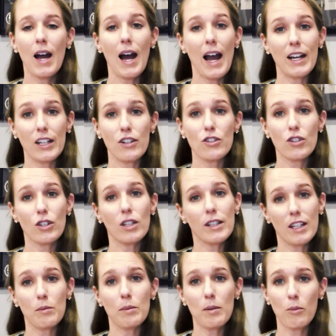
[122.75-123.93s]
I understood a
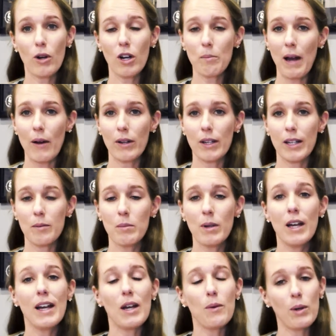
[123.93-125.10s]
little bit more about him,
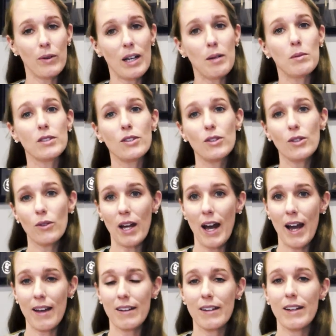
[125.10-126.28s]
and we were able to do
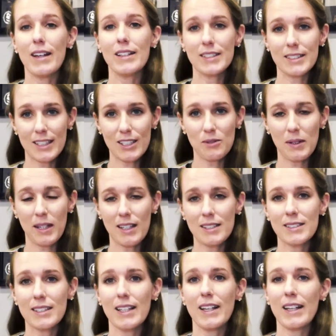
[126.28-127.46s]
that in 6
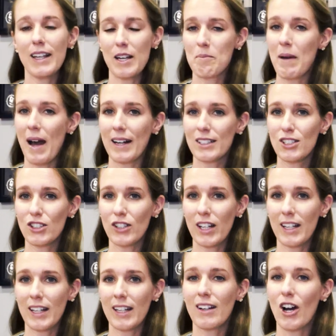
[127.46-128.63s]
weeks and get him back to
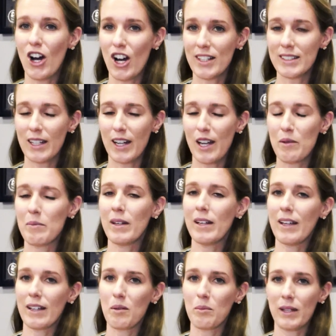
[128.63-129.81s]
training on time
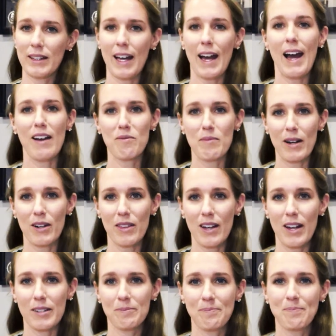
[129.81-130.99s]
and complete that half
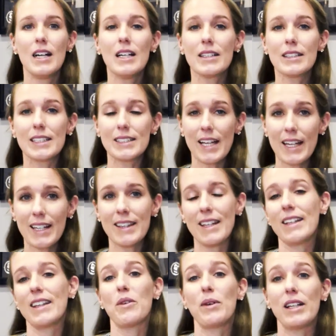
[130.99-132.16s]
marathon. The second
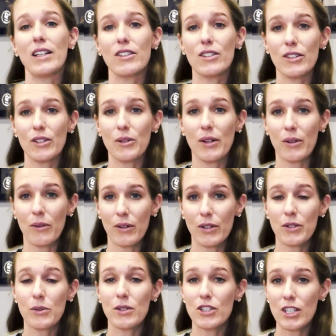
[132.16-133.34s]
thing that we need to do in order
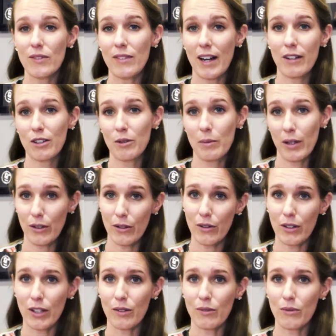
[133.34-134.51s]
to achieve the outcome that you're looking